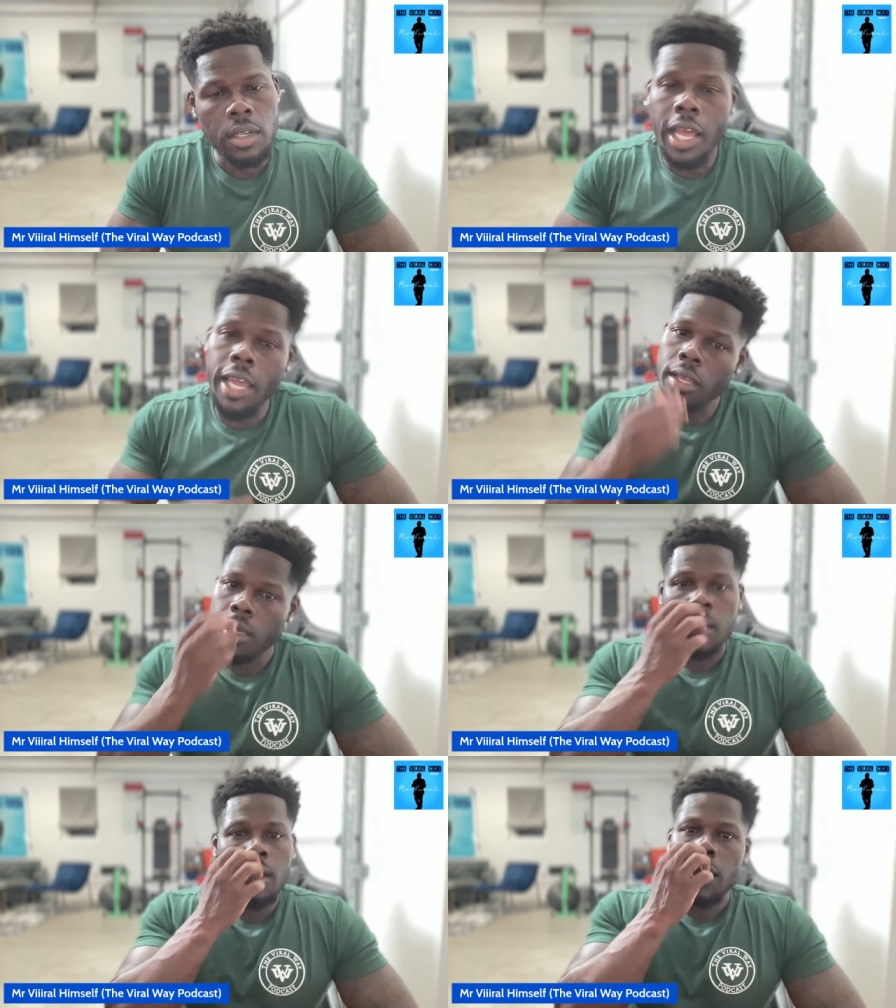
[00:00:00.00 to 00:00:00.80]
Like,
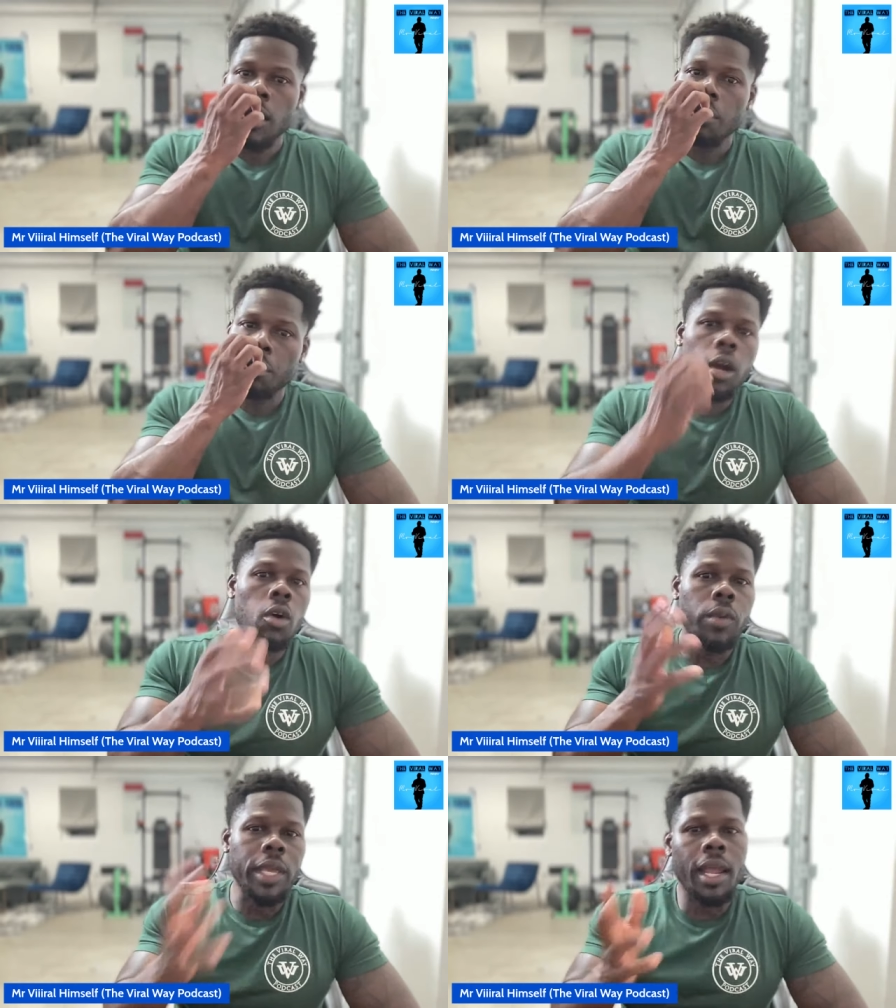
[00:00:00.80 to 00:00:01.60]
bro,
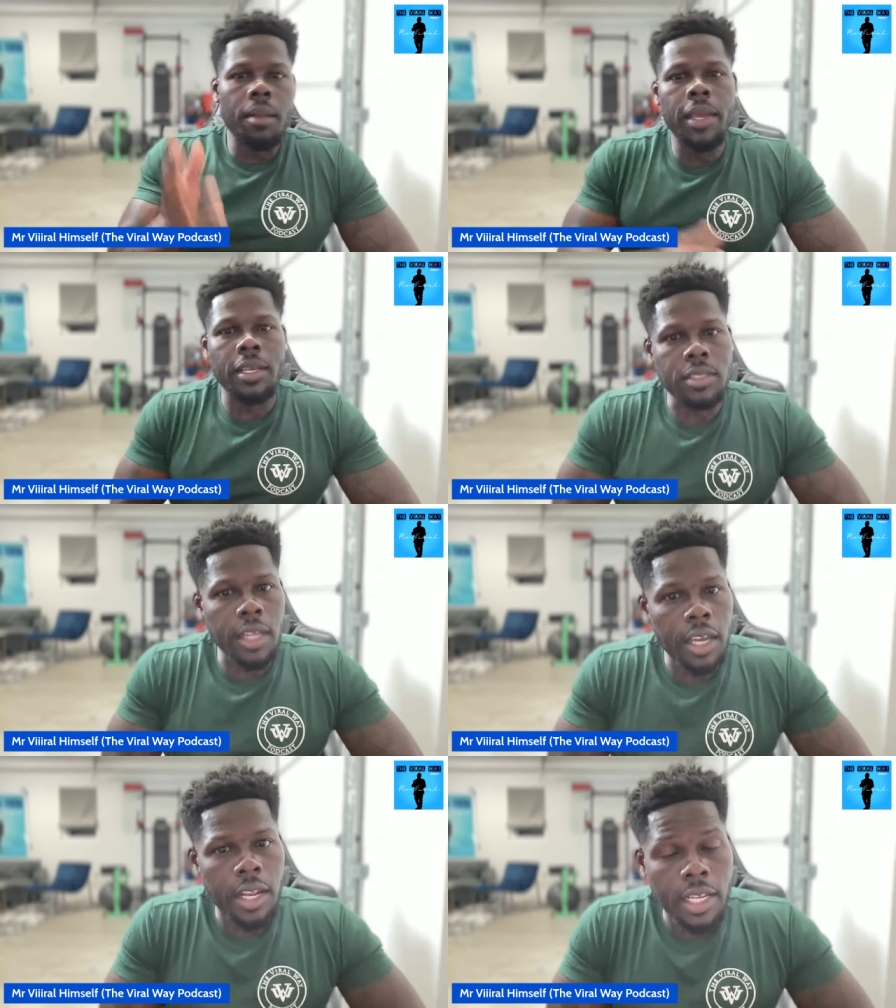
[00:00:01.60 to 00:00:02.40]
we got to make a
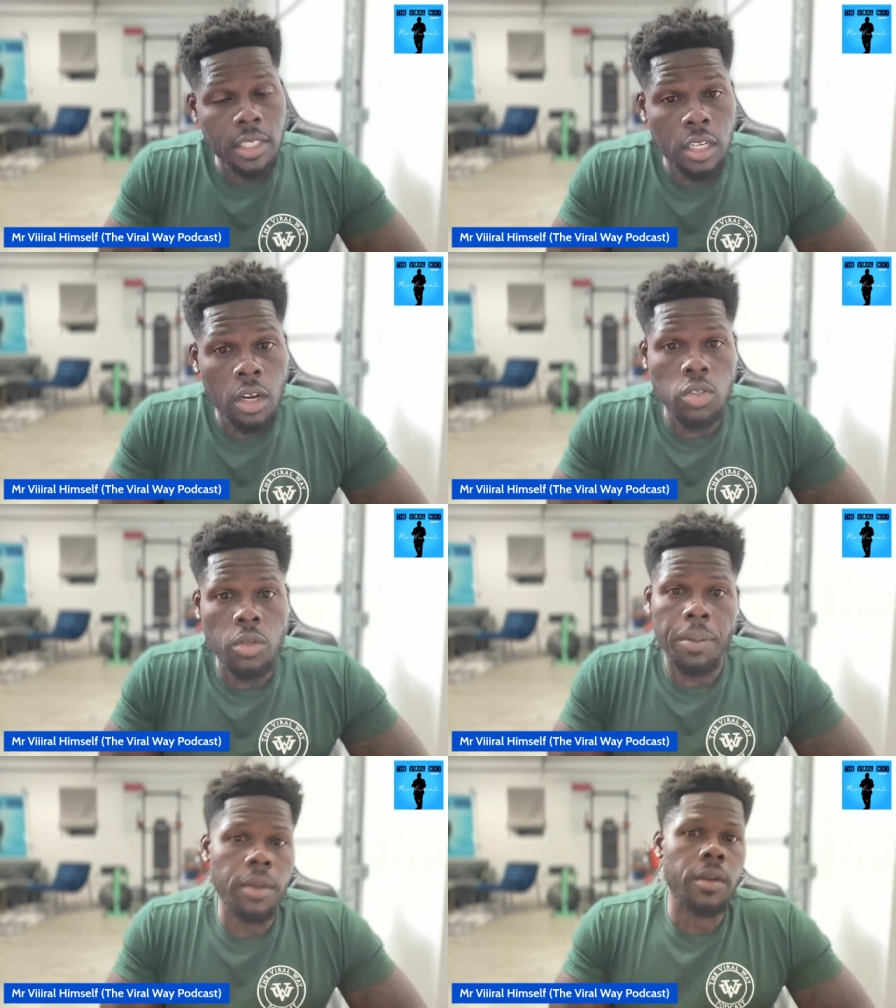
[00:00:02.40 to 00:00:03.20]
stand as a culture,
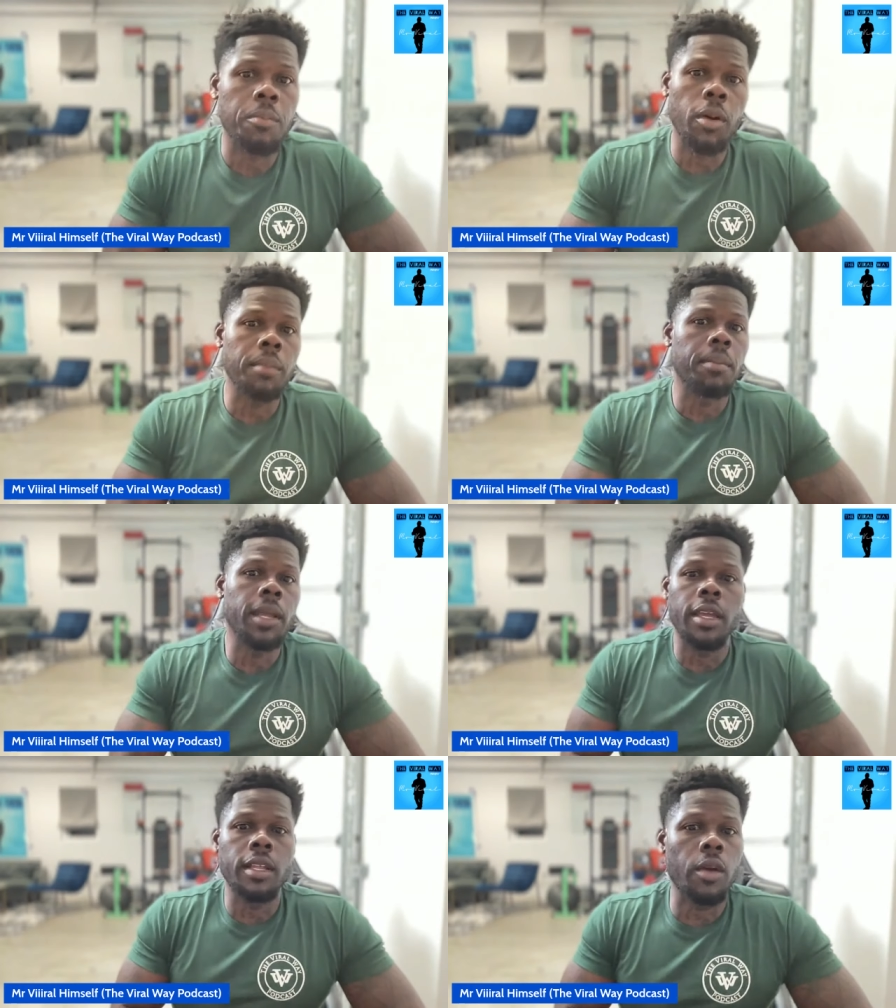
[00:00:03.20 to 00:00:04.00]
period, point
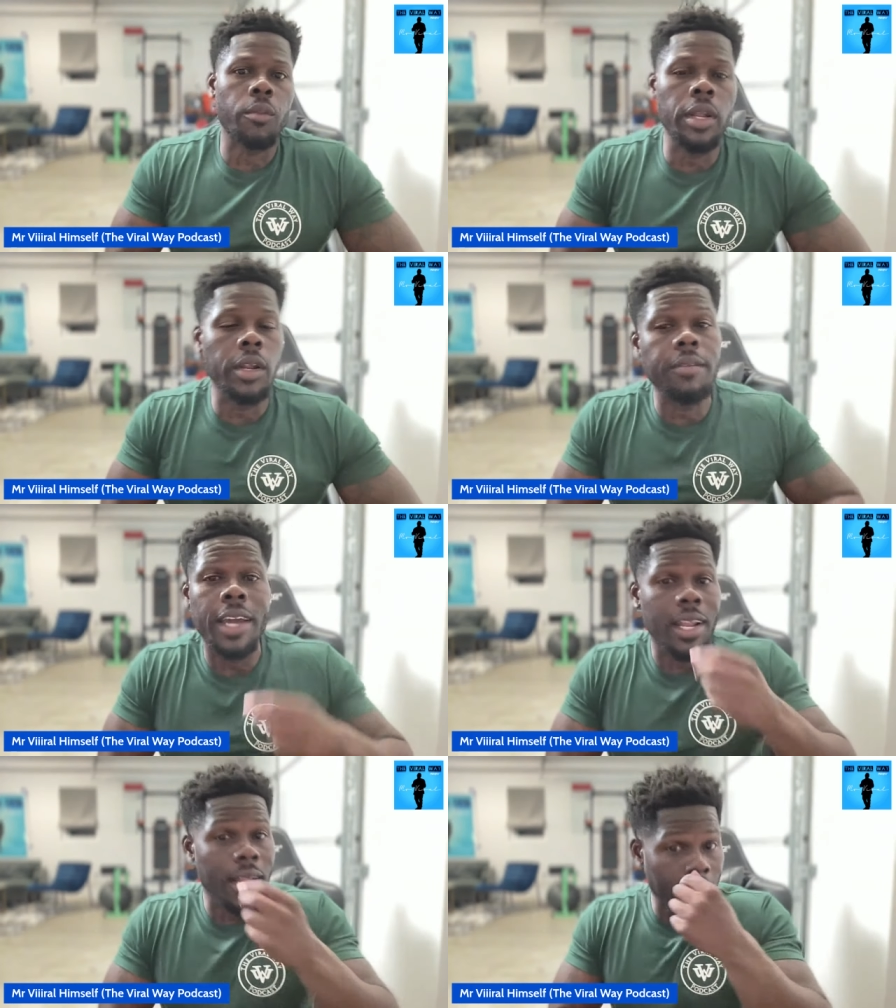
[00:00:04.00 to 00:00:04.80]
blank. Like, we don't even
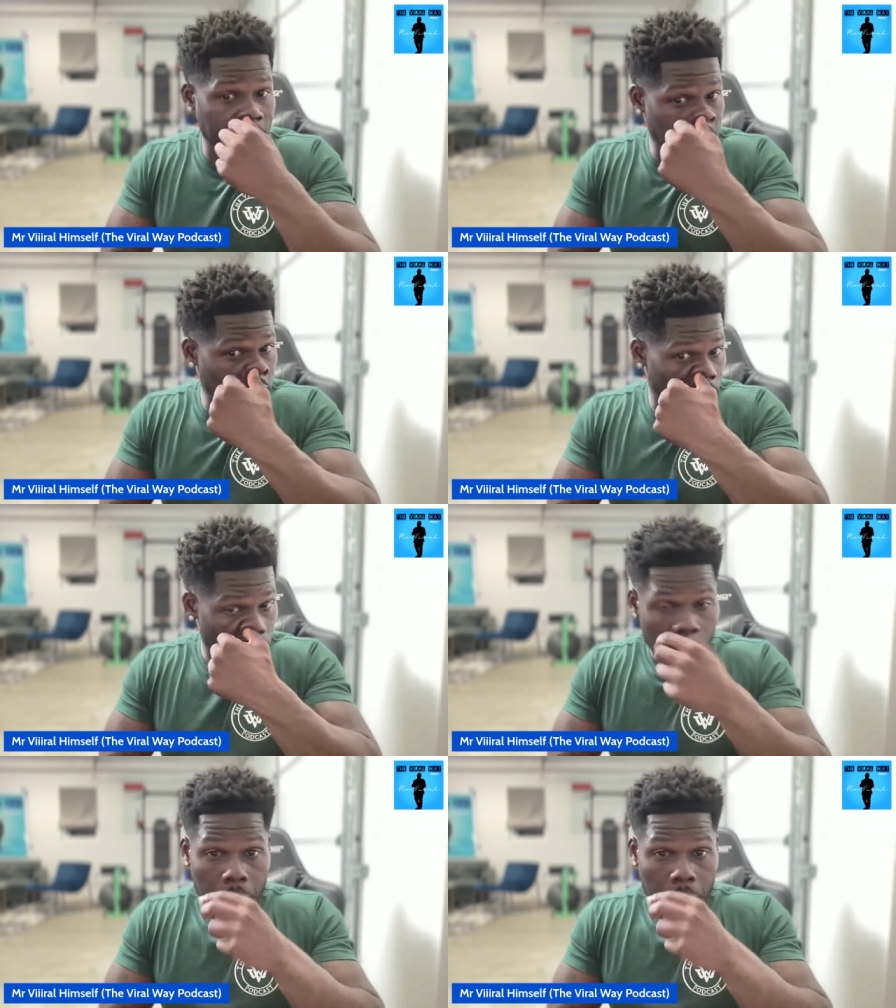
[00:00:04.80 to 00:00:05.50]
got to like each other.